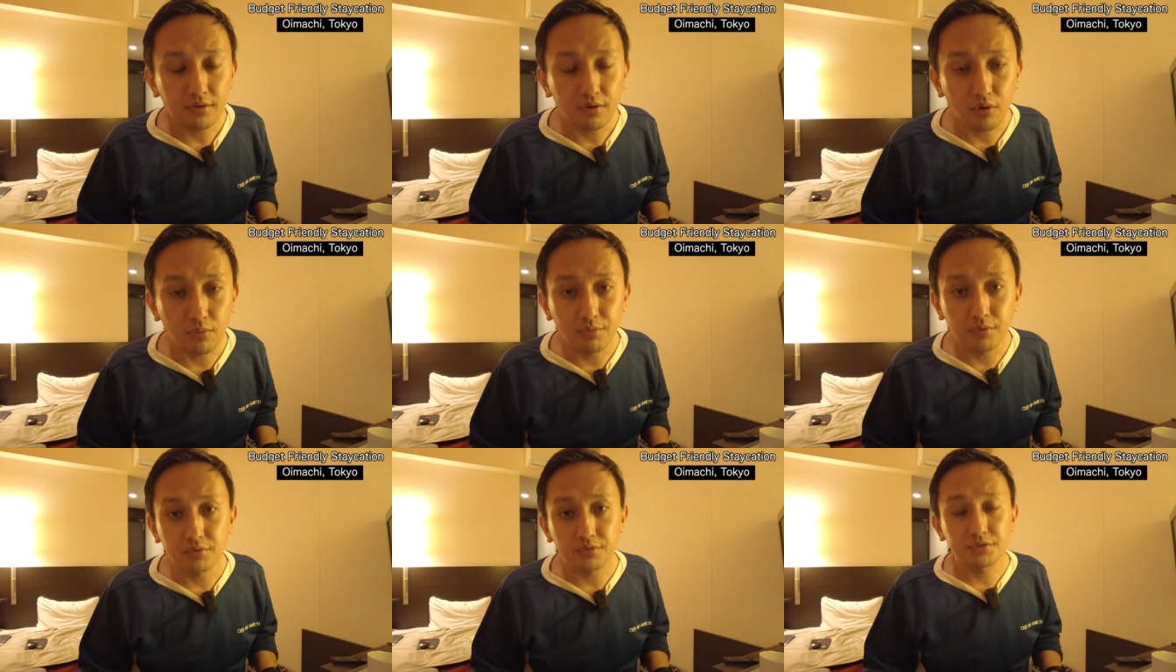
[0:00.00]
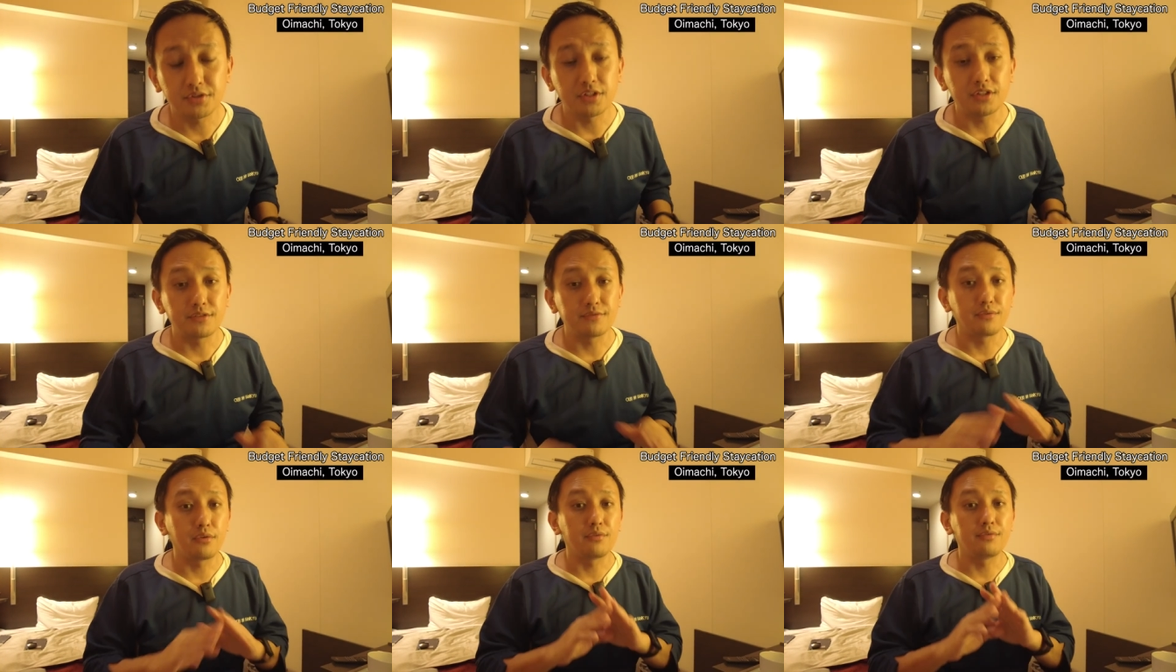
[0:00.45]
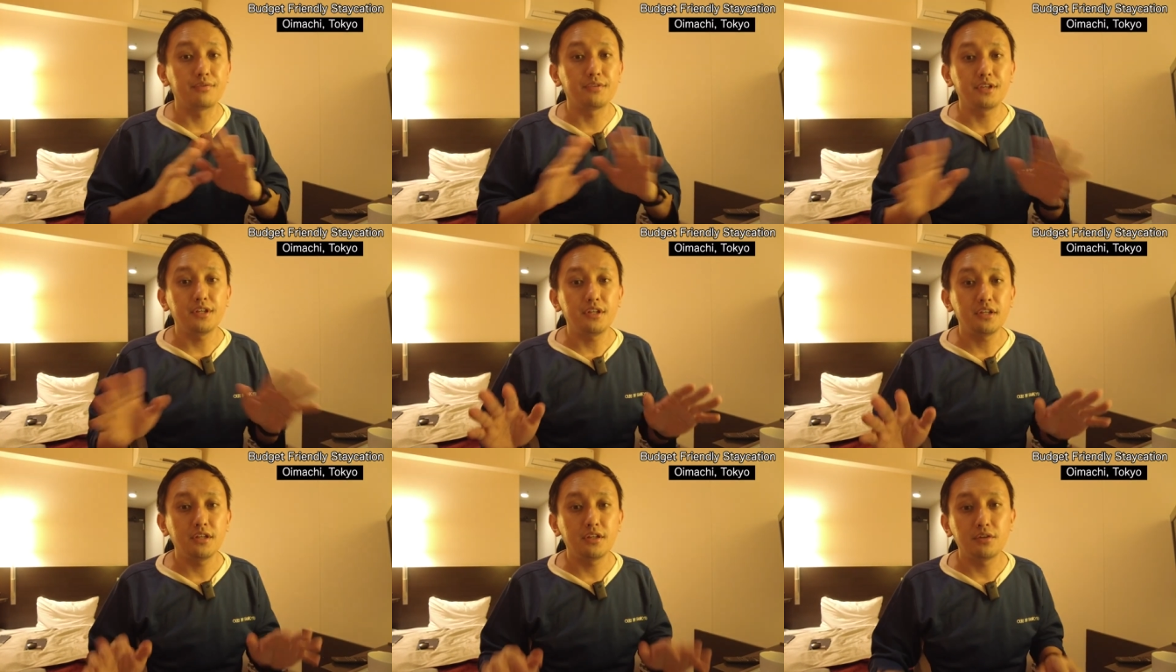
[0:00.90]
Of course, it's for
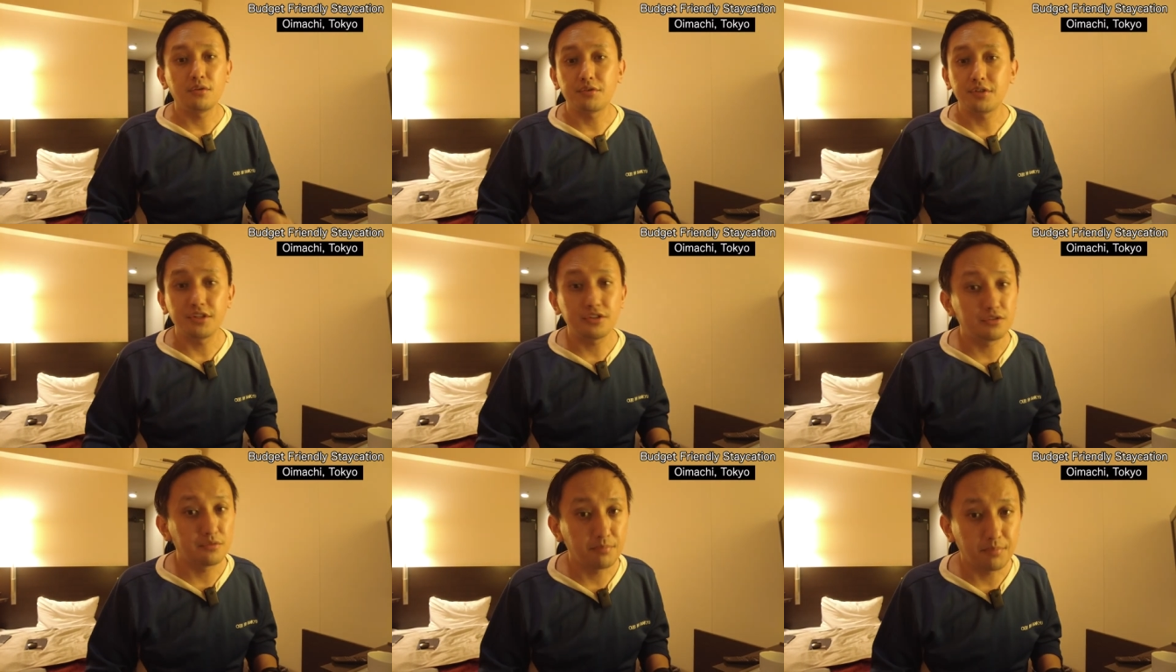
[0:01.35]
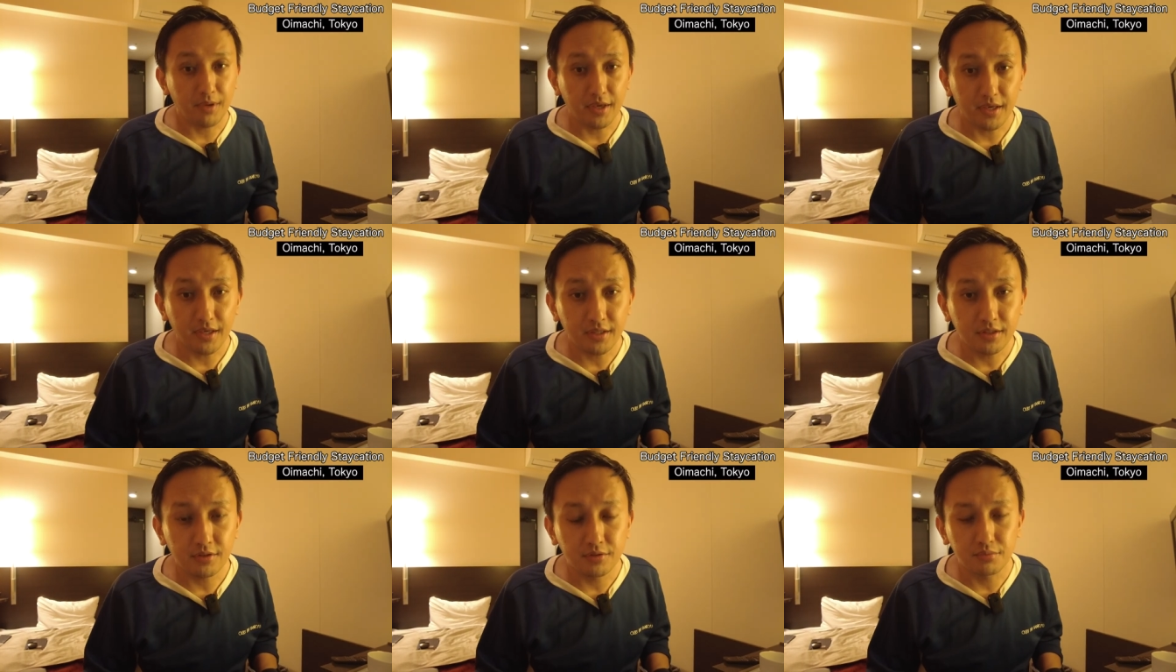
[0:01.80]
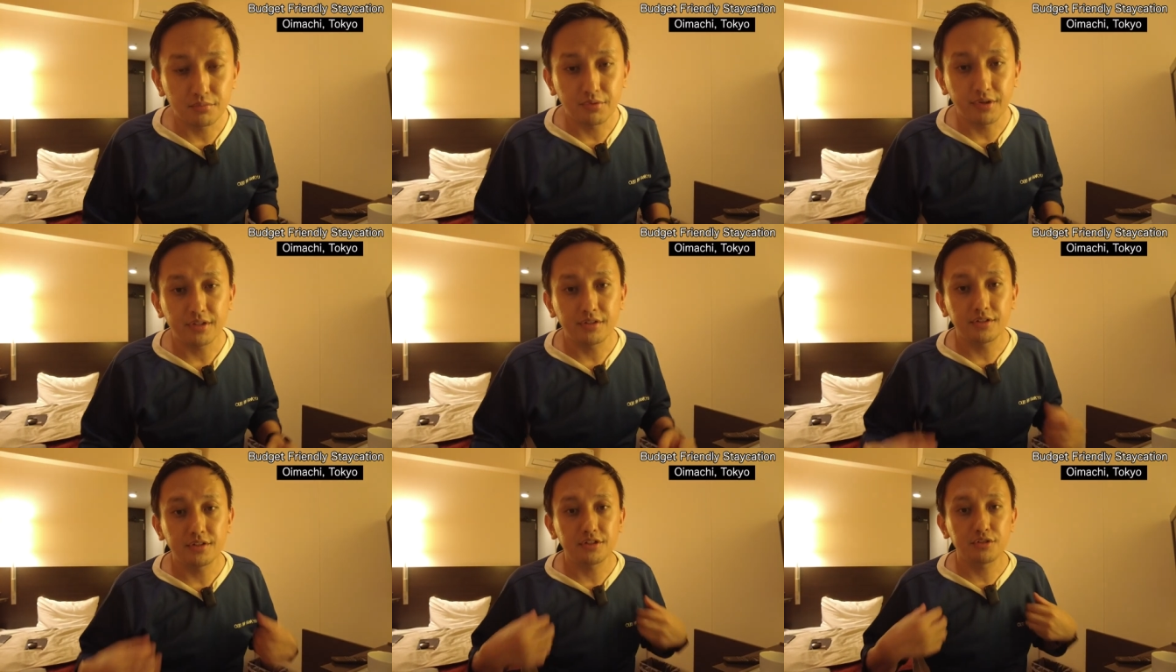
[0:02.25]
free. No need to pay to
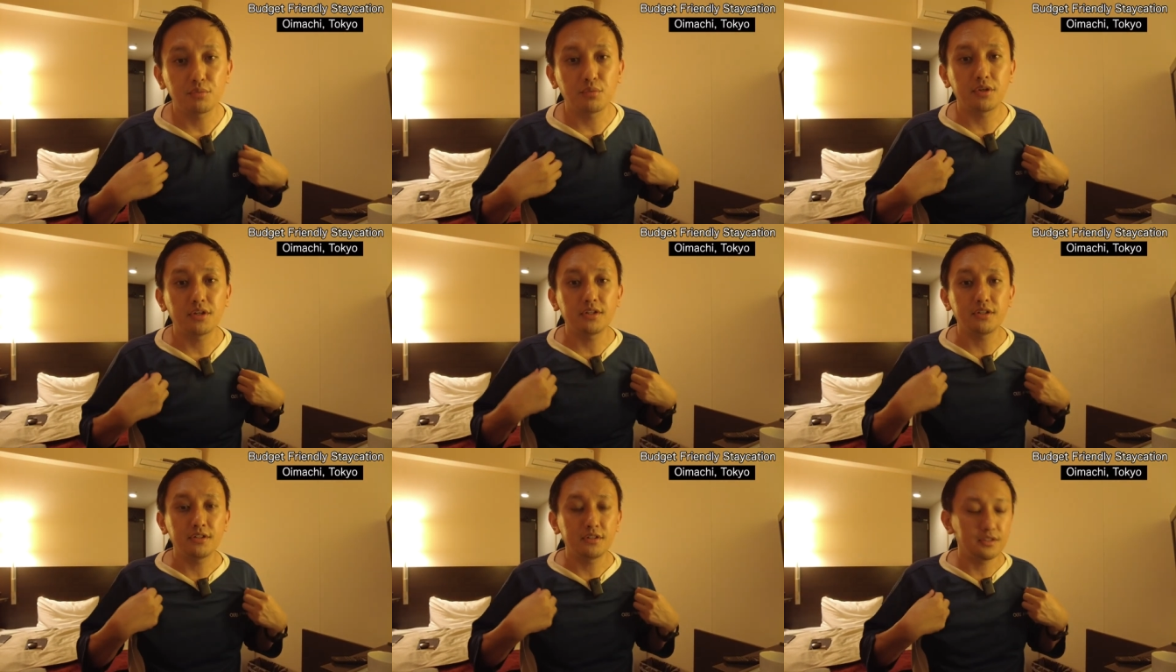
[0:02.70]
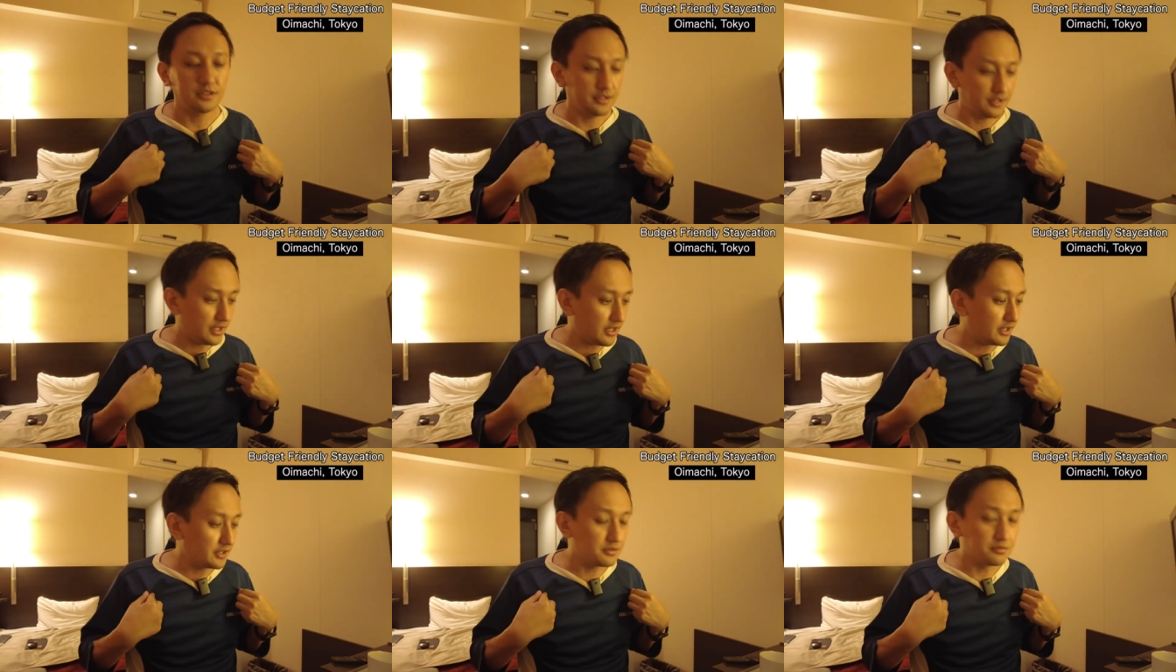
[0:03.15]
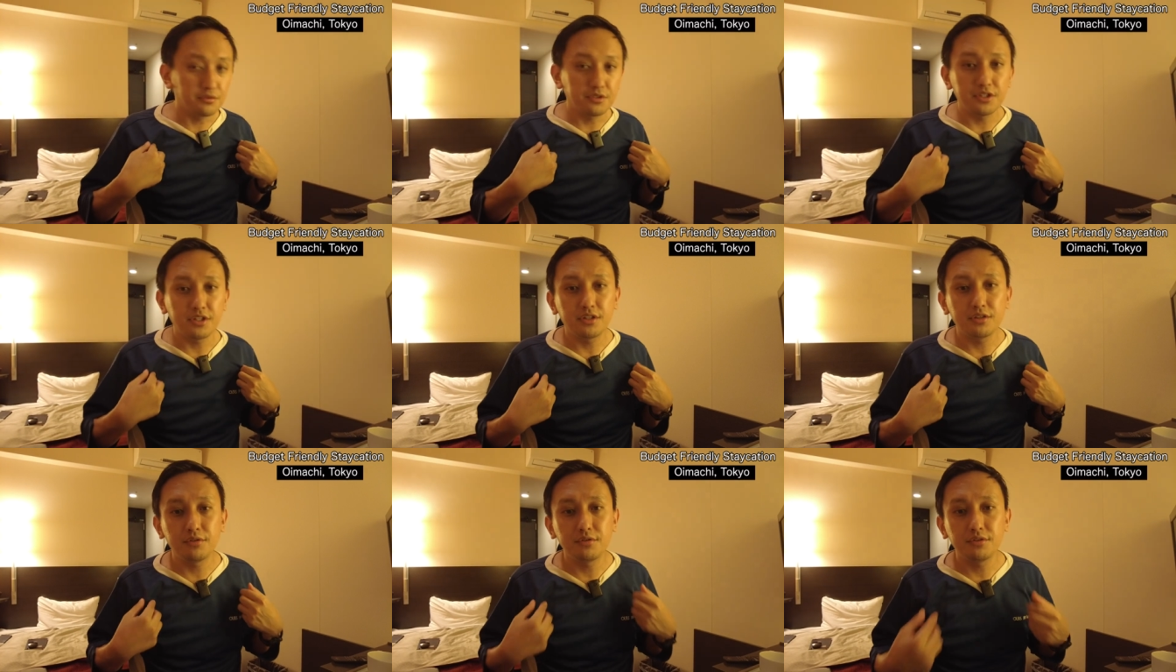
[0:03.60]
rent this one. Yeah, it's
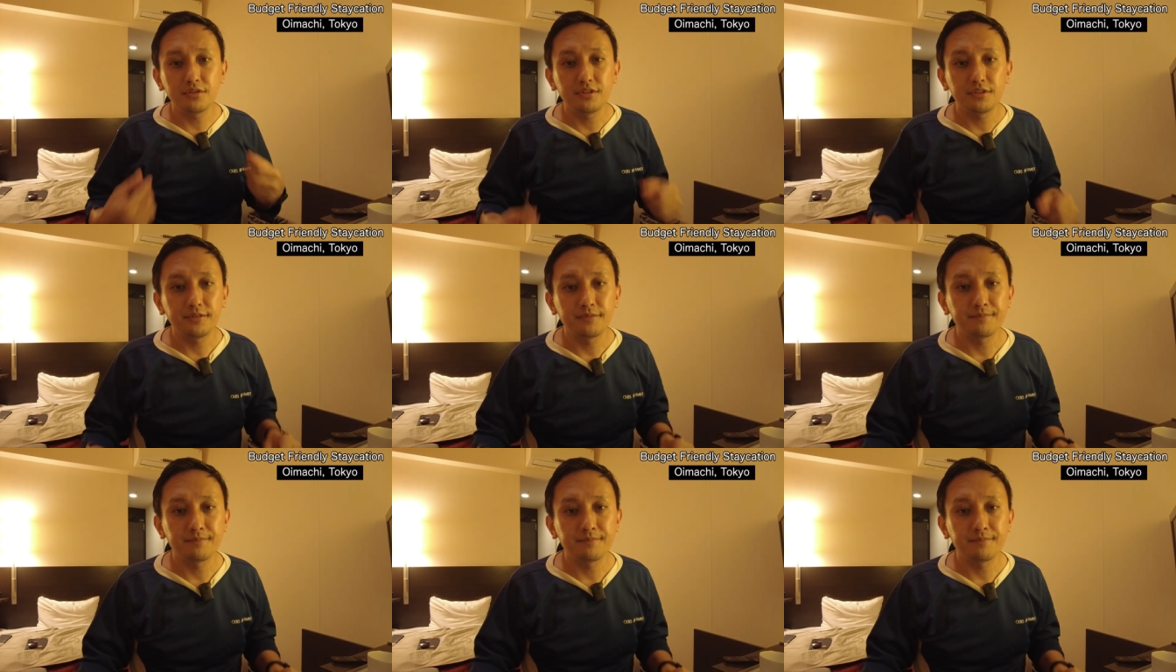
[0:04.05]
really good.